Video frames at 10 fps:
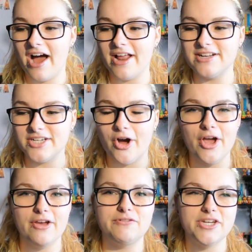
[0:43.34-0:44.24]
And
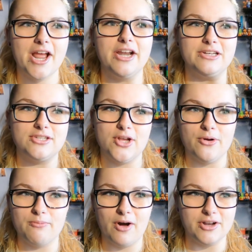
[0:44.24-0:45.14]
I have changed
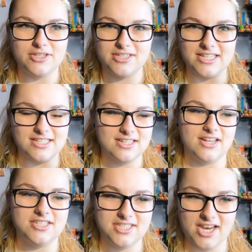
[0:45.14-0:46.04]
so much since
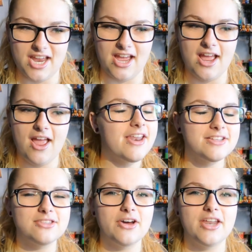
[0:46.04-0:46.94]
last year. And
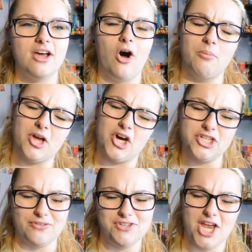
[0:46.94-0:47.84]
it's not in a, oh my
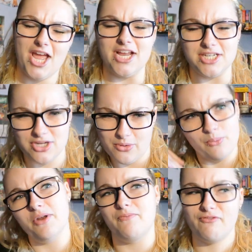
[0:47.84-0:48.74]
god, you've changed.
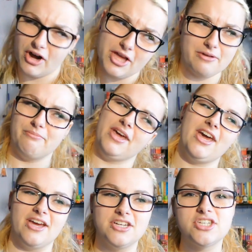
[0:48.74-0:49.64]
What a fucking
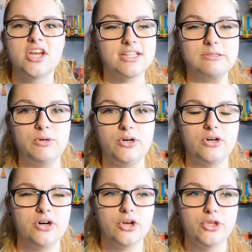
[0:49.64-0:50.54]
bitch. It's
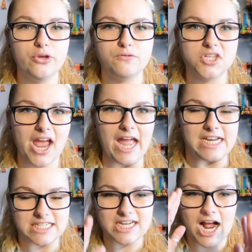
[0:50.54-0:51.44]
more, you've
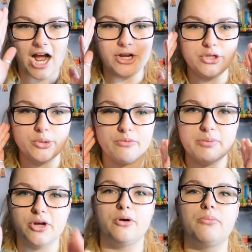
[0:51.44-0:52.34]
changed and you have
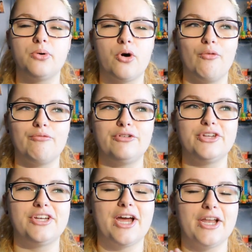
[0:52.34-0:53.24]
become more
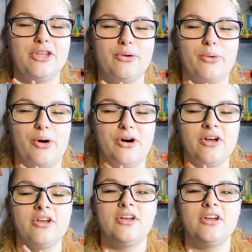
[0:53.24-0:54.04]
confident and you are